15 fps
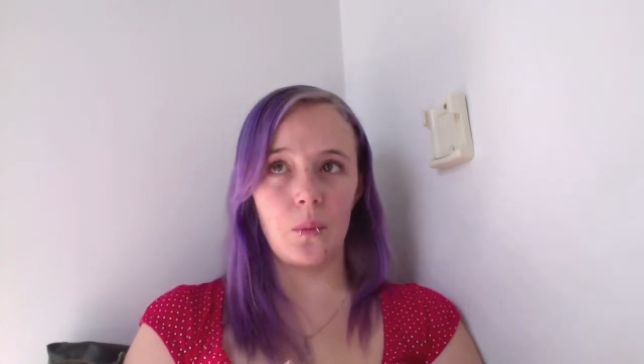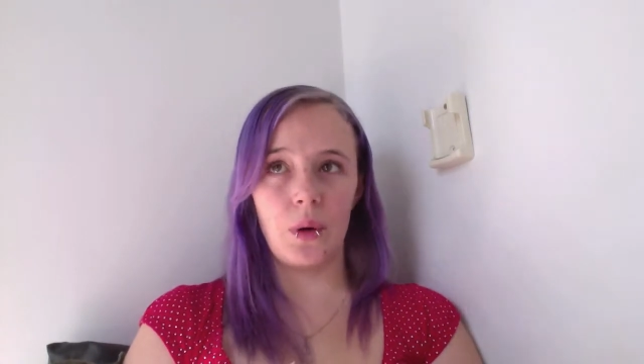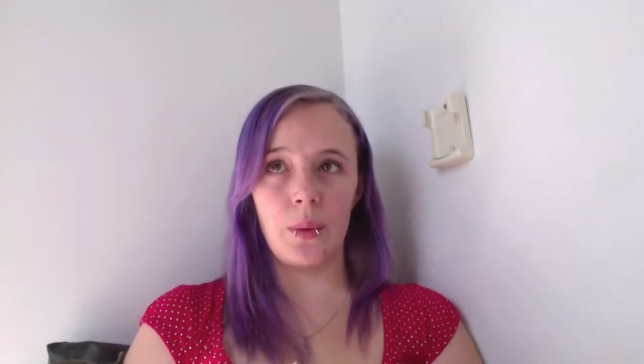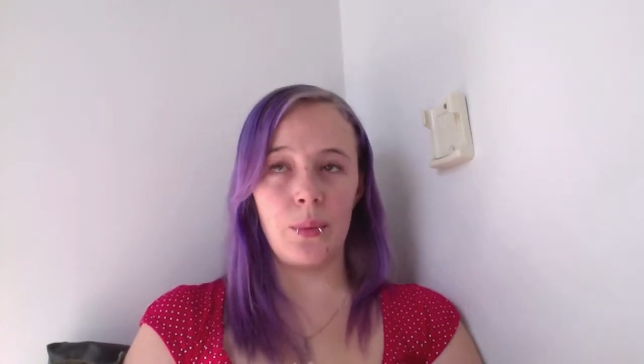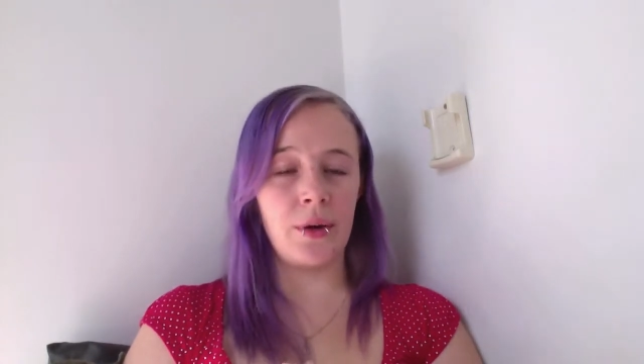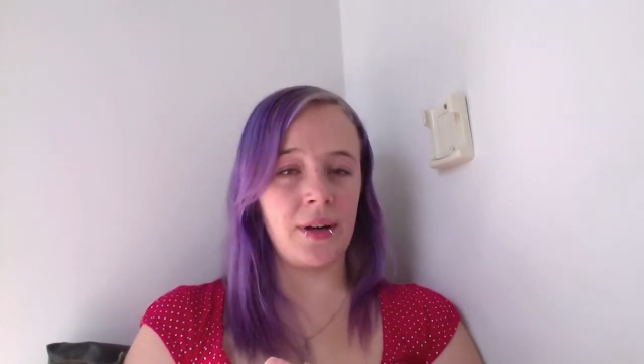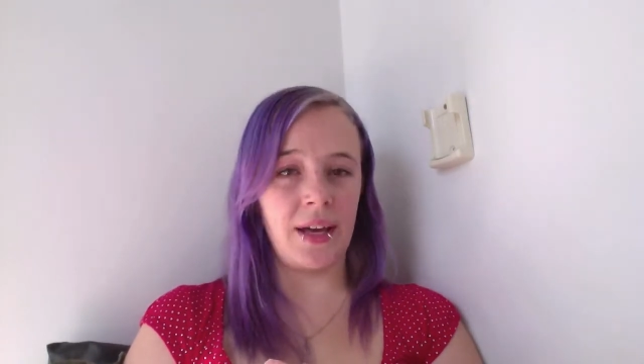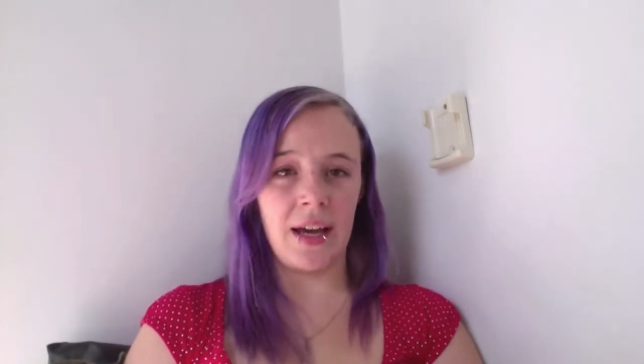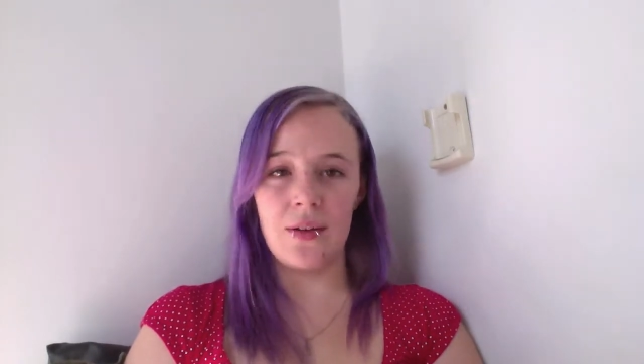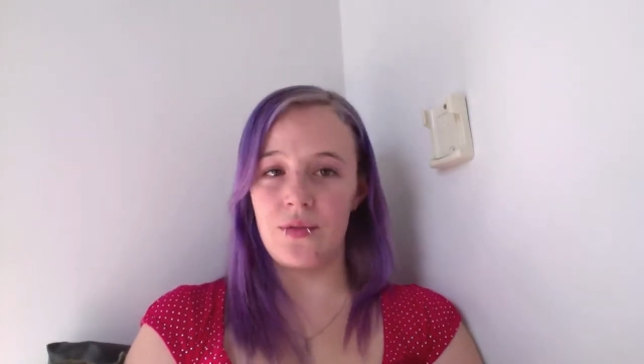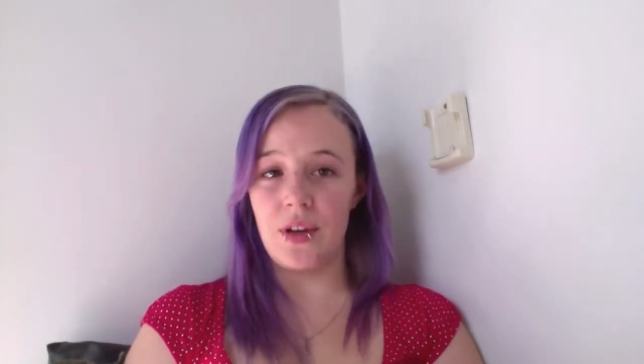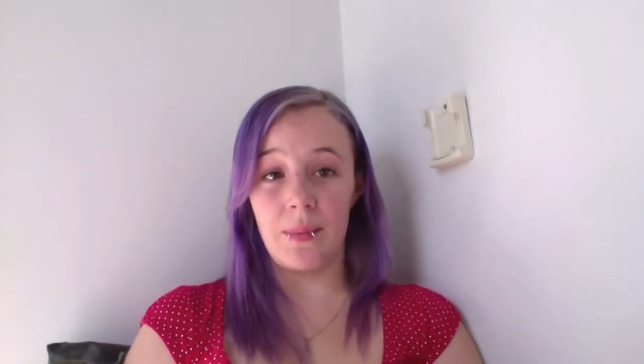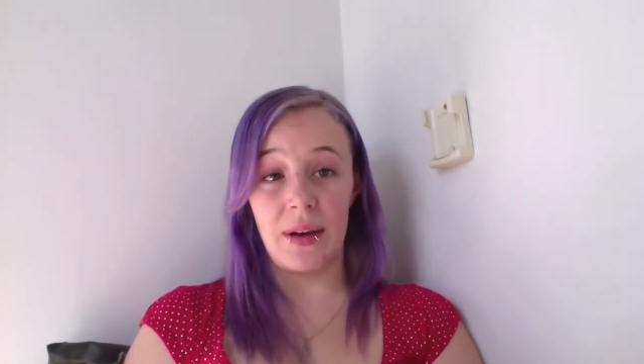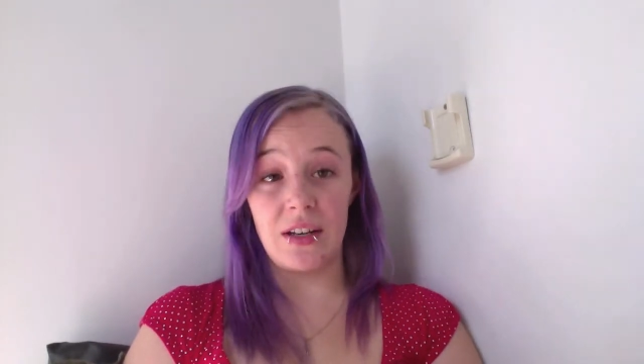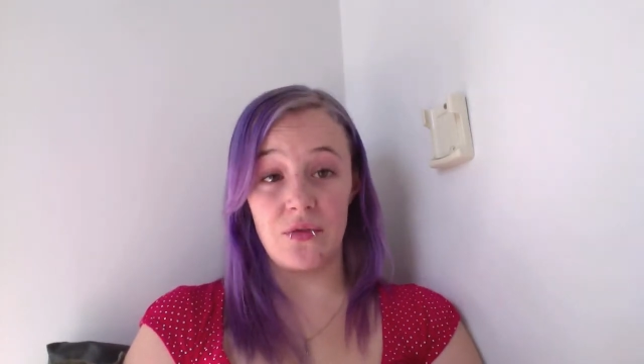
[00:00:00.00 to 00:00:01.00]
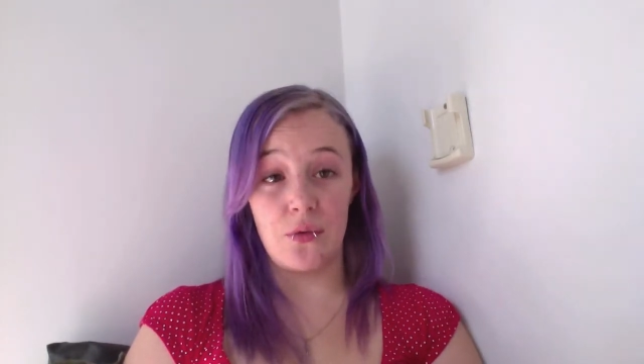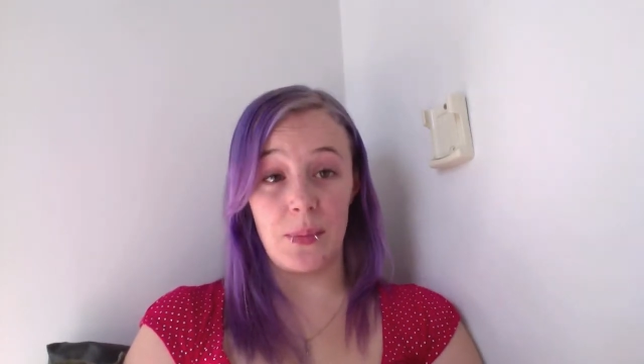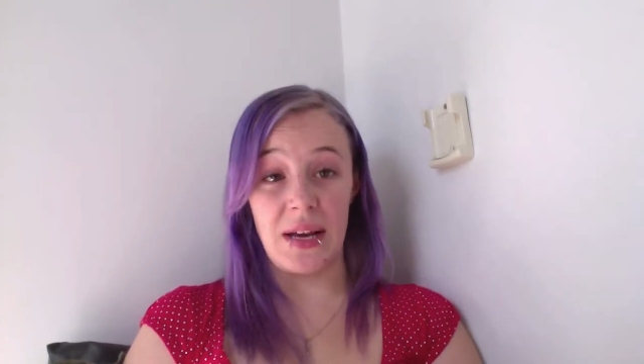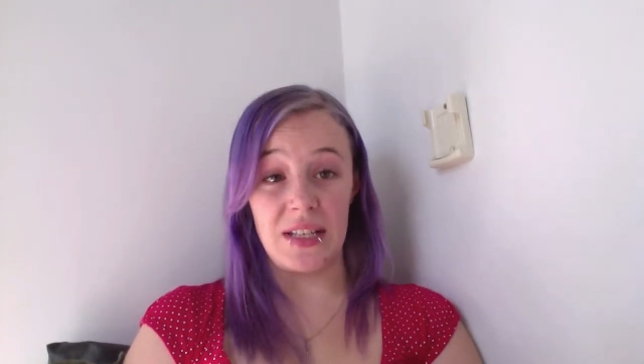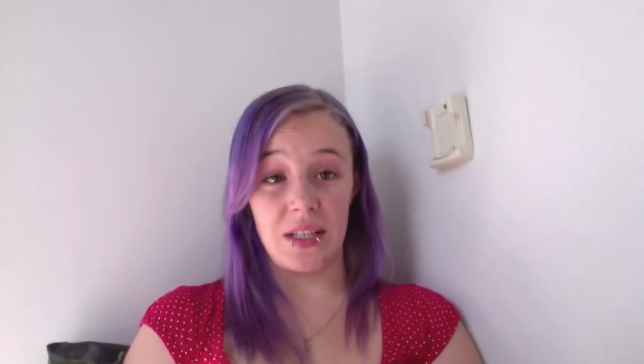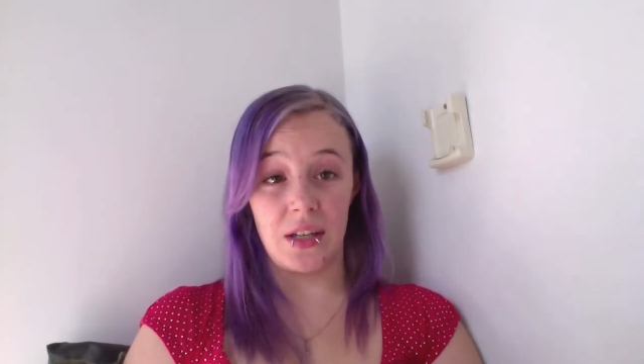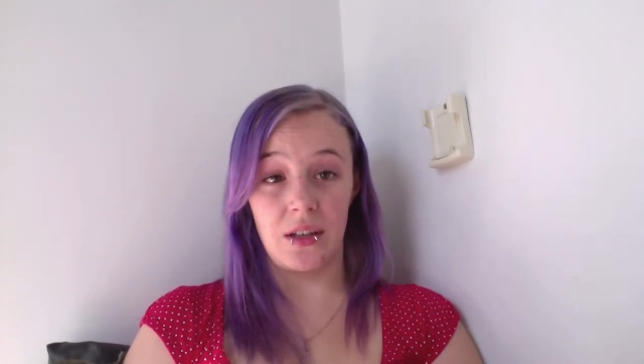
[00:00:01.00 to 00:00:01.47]
we wouldn't have the amount of
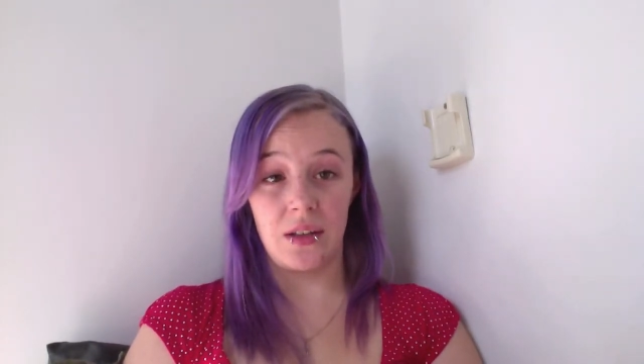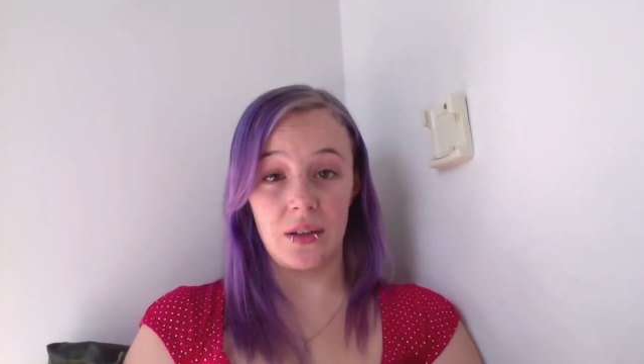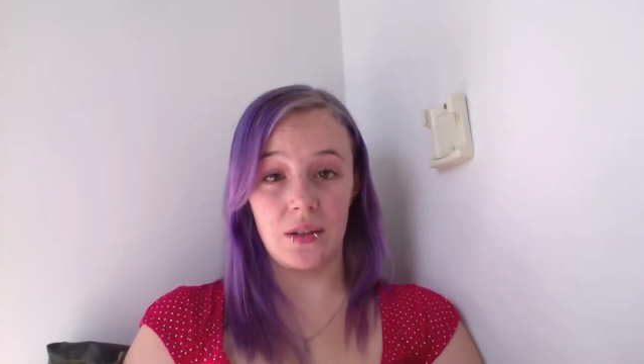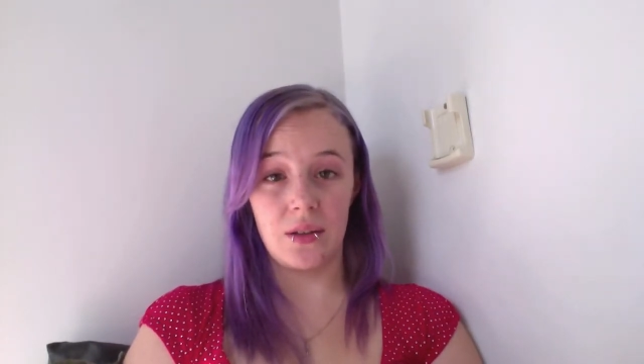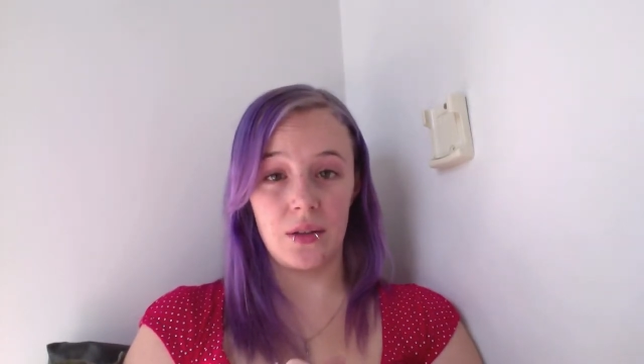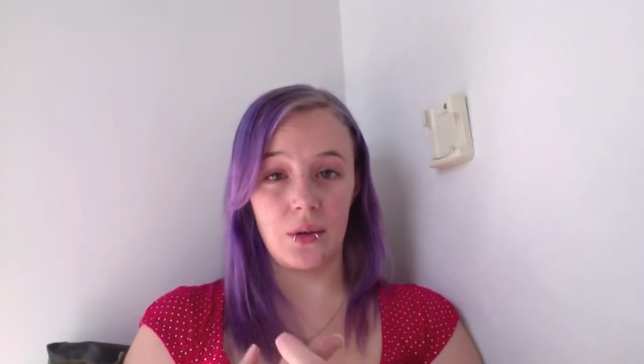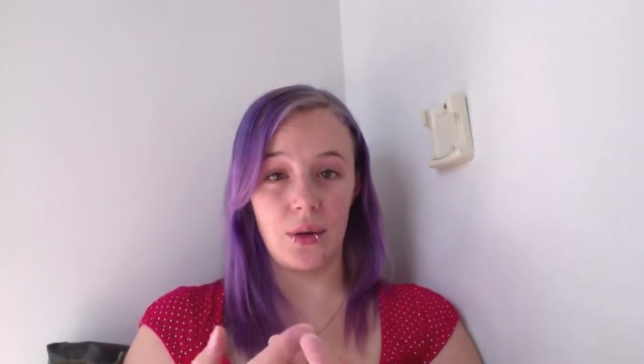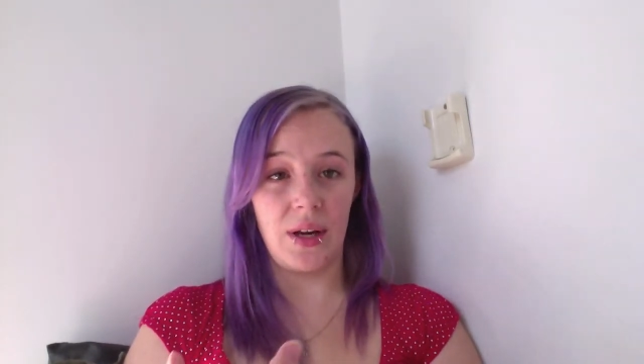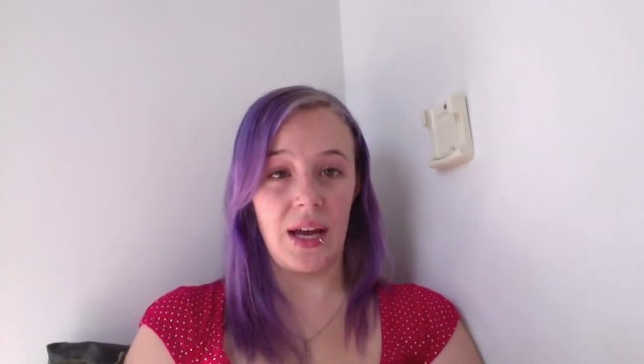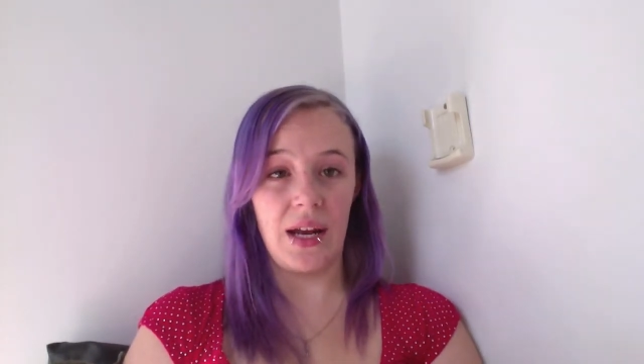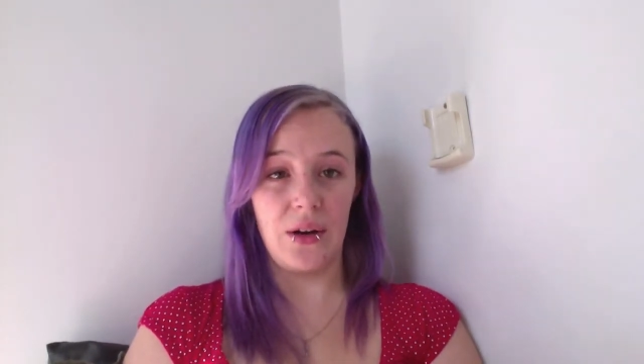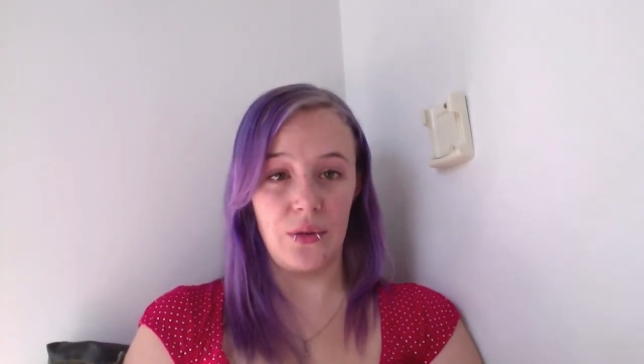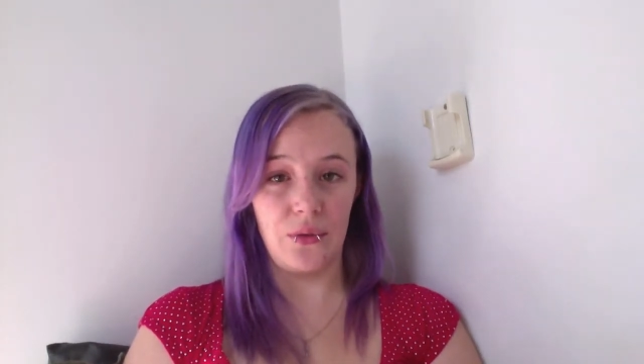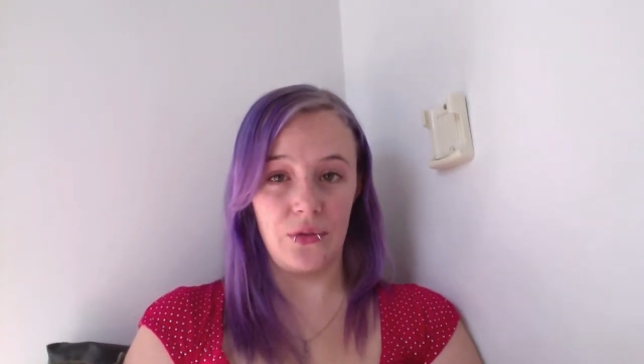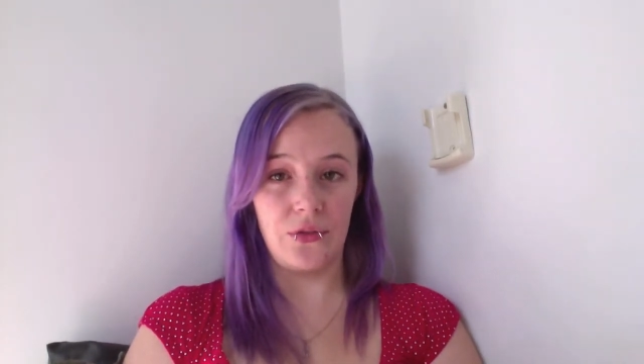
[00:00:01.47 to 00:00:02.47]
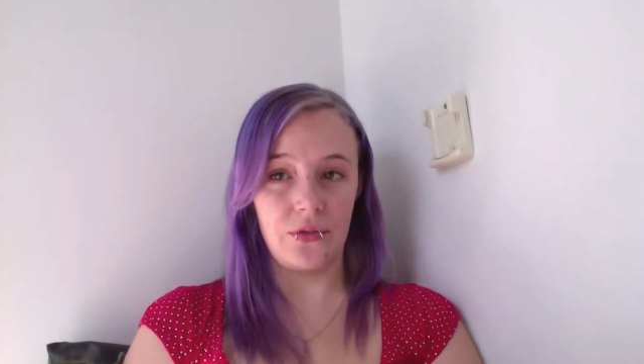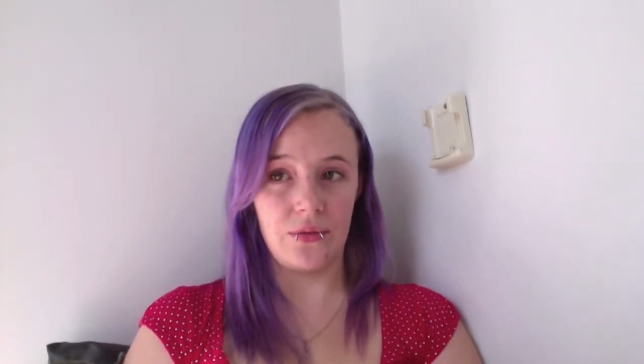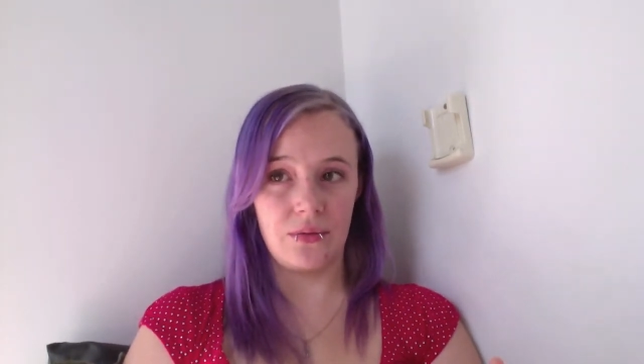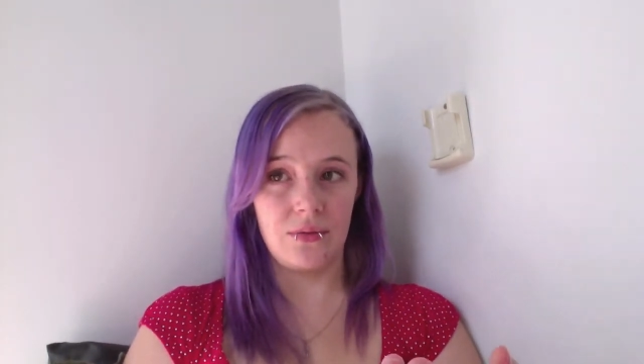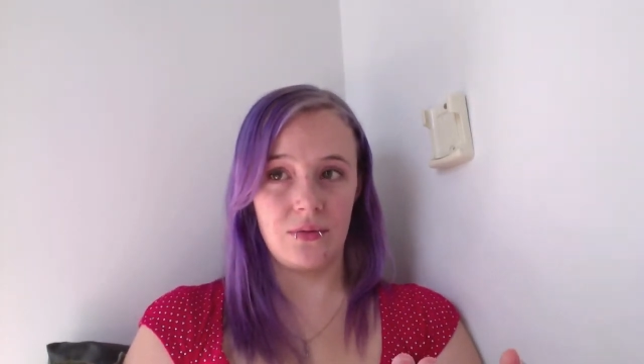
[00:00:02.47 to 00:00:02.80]
amazing creative